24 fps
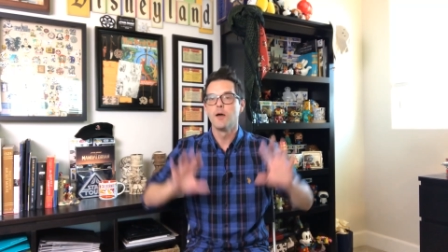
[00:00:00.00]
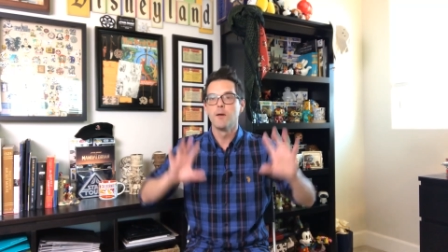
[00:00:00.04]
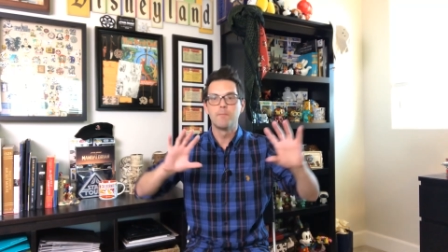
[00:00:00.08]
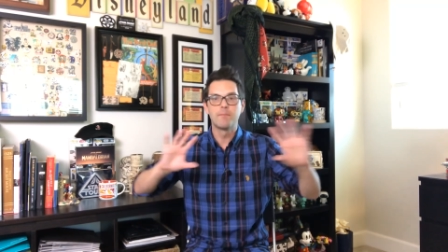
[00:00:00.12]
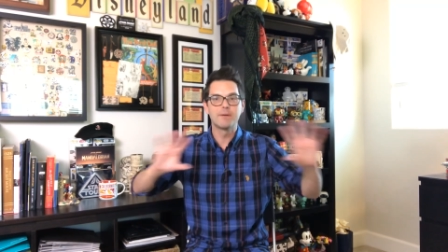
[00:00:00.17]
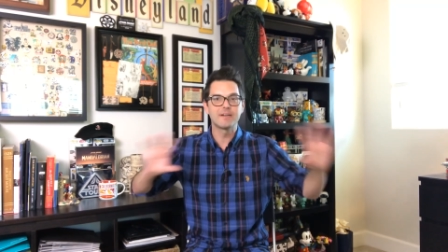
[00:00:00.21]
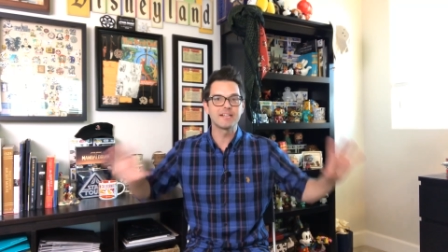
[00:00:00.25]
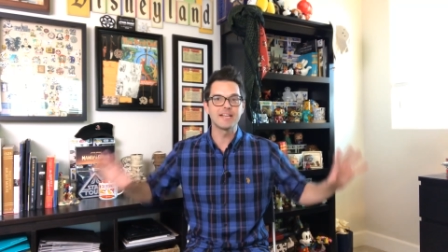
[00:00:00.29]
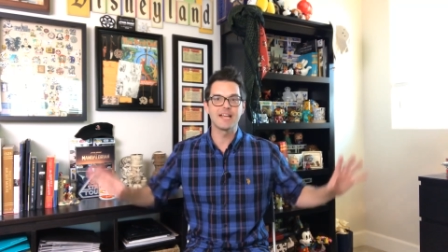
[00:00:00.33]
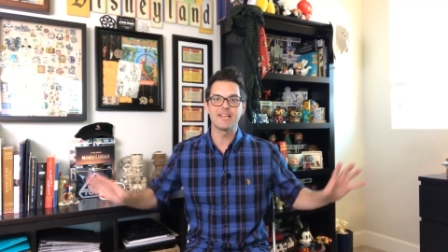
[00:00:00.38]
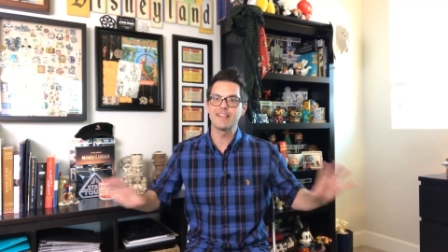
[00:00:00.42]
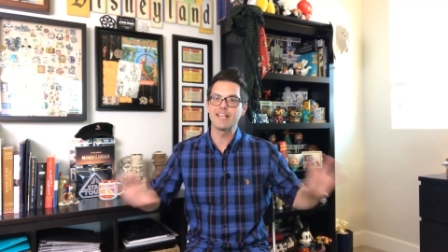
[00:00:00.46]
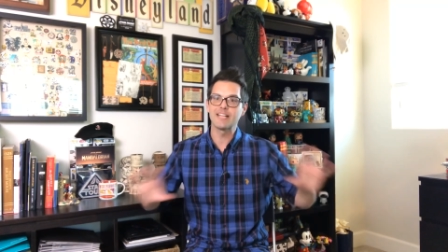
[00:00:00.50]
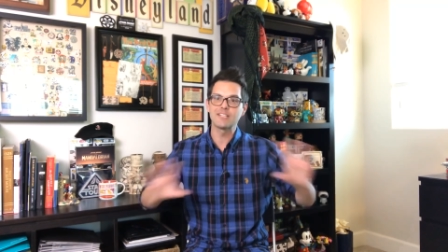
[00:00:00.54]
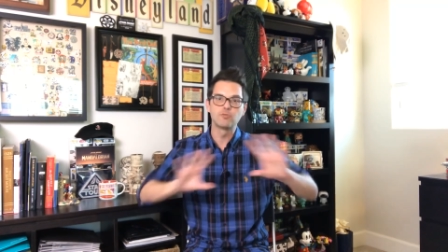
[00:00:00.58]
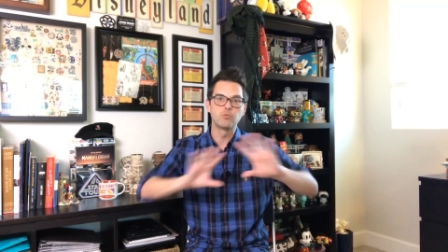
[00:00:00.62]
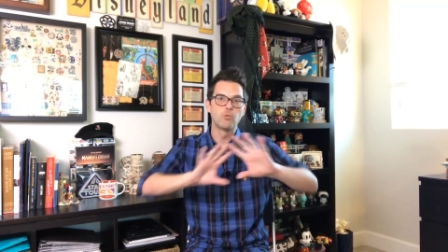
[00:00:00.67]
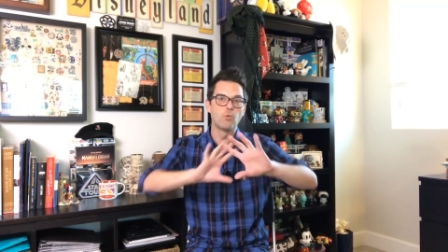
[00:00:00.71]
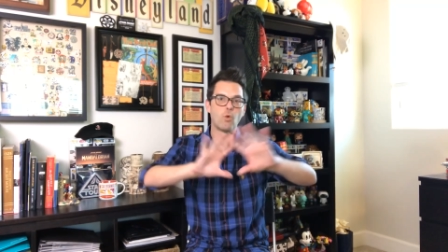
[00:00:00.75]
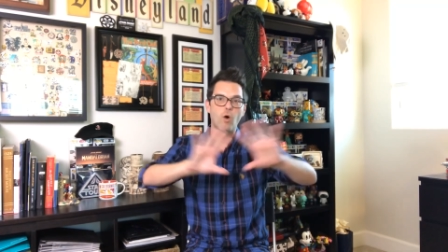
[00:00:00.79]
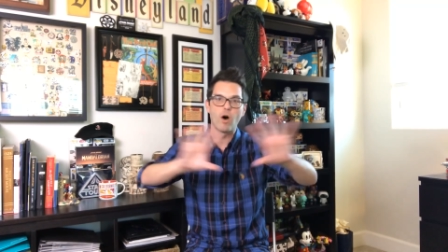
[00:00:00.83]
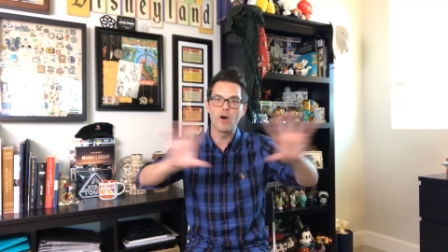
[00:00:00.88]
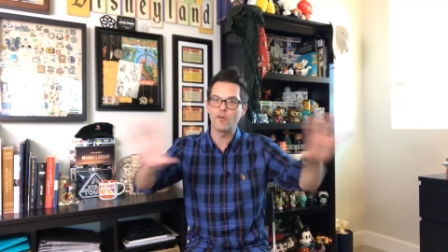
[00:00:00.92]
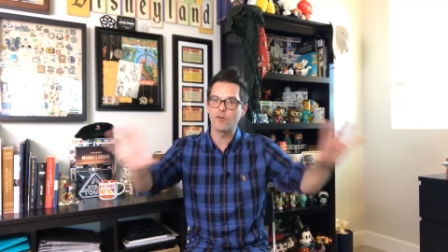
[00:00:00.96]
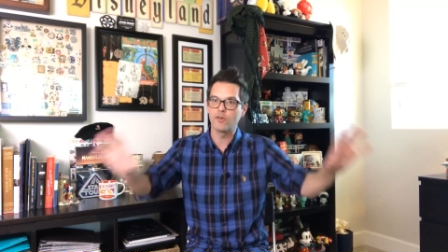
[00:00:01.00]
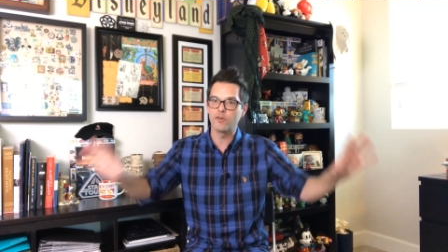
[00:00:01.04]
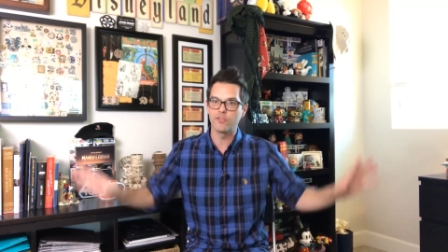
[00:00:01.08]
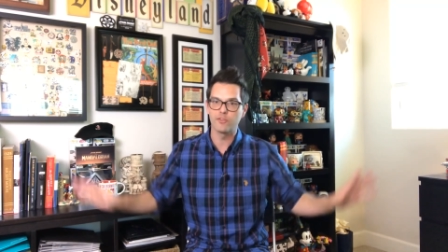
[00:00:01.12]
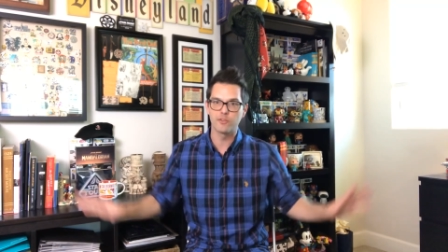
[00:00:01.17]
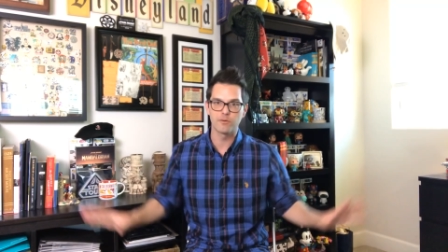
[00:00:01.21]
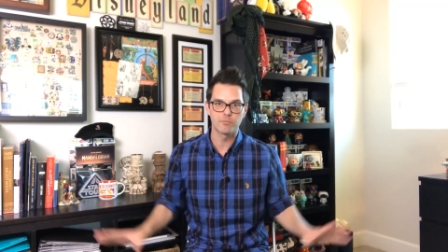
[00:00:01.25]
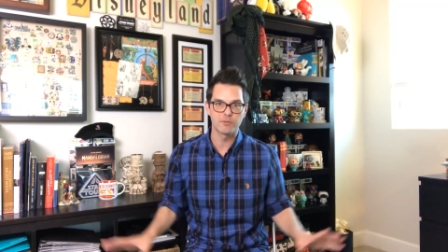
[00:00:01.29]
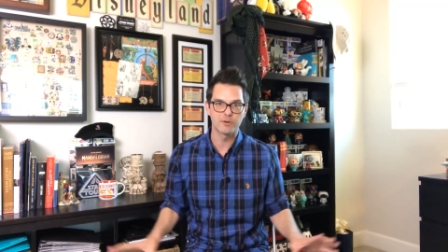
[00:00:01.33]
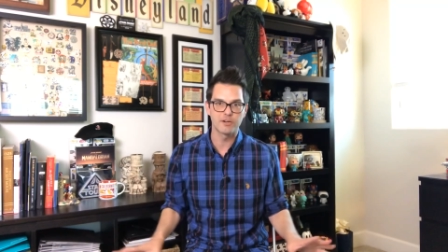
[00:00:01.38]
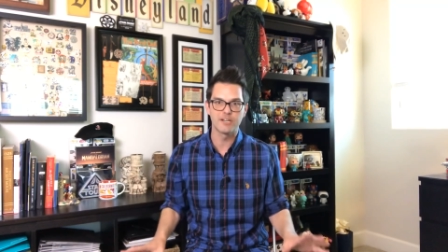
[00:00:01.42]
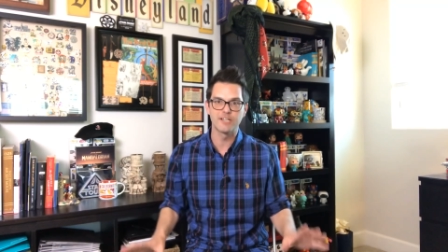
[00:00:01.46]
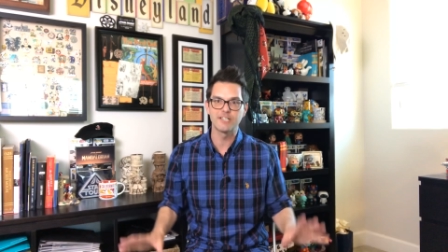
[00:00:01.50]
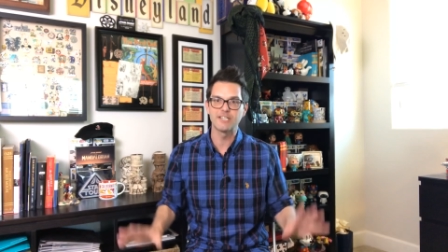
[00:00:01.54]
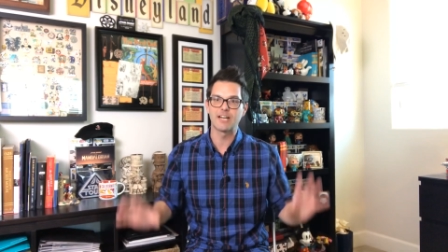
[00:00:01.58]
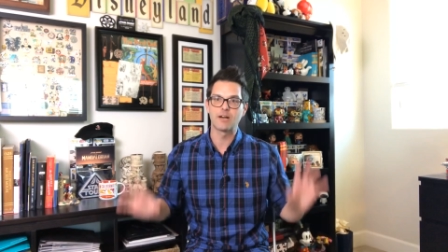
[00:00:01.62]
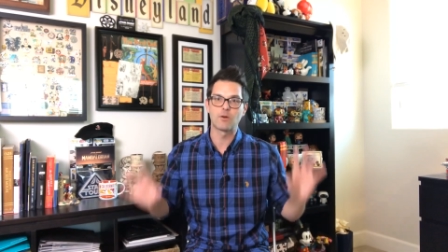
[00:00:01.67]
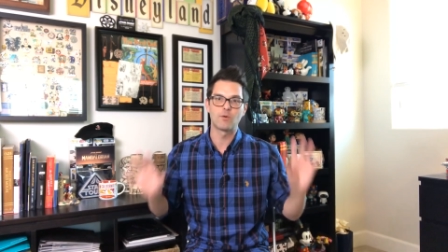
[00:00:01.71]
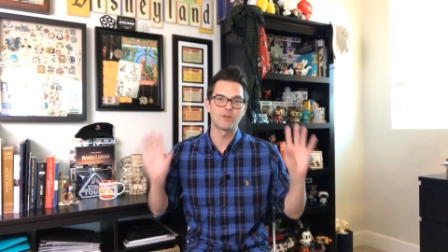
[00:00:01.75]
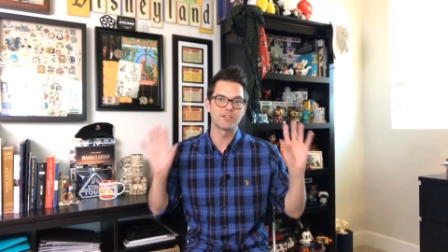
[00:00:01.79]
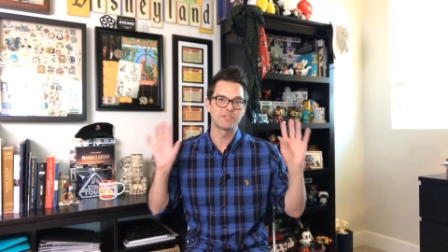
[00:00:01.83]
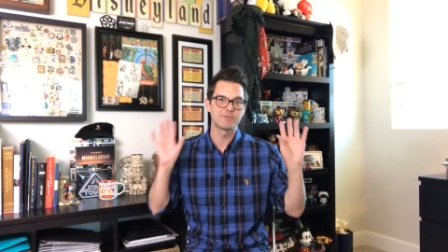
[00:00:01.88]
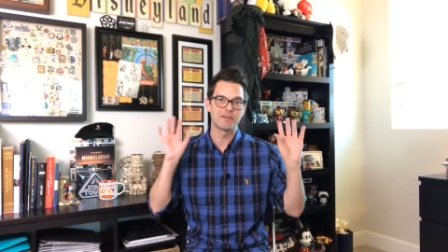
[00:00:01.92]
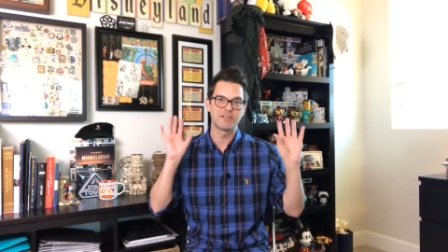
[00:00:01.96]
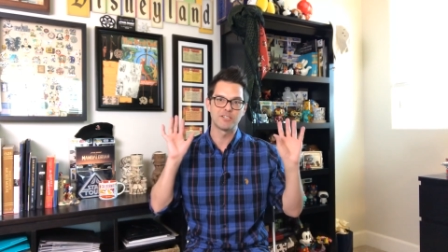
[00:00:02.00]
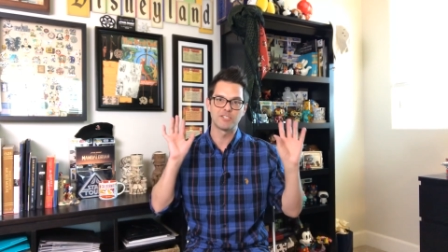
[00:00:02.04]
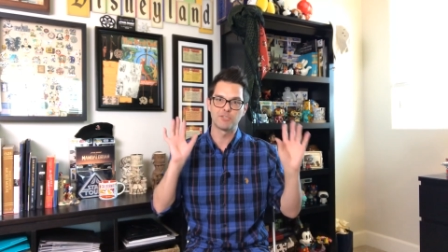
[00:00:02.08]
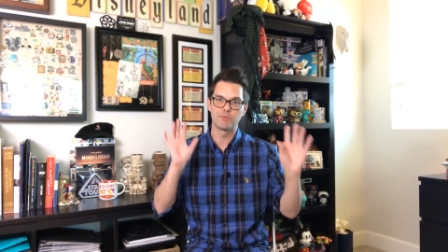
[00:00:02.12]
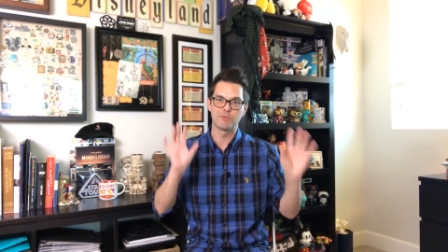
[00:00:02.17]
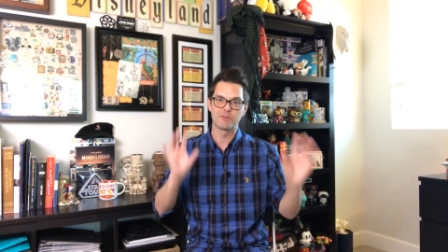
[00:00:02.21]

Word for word: But again, that's water under the bridge. I don't want to spend